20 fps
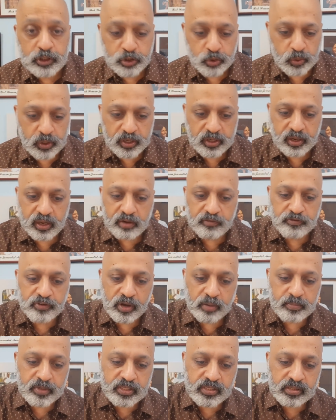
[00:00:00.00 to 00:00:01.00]
for sugarcane
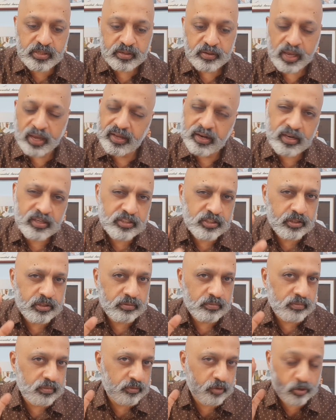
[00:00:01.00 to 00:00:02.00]
farmers? Agriculture
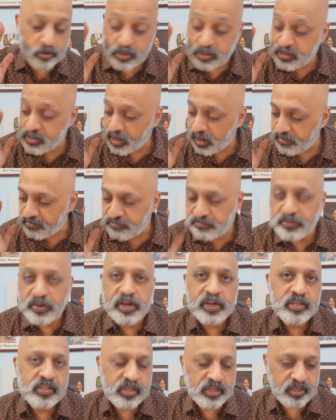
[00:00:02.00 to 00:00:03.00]
questions are
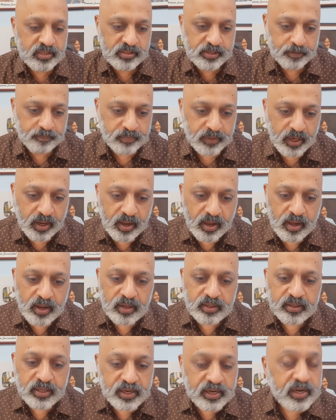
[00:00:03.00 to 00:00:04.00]
very easy.
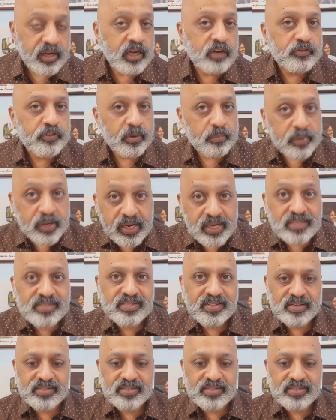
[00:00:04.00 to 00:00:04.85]
The yield from each